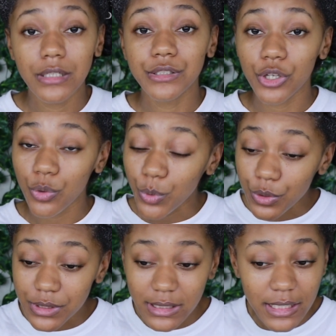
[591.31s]
So
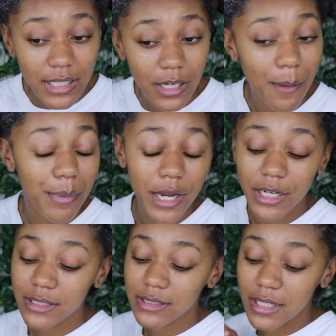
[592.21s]
we'll see the
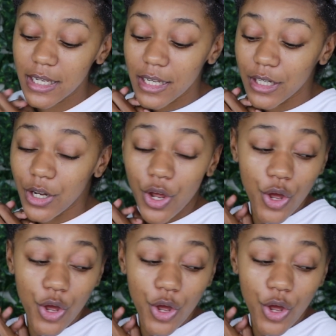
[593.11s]
comparison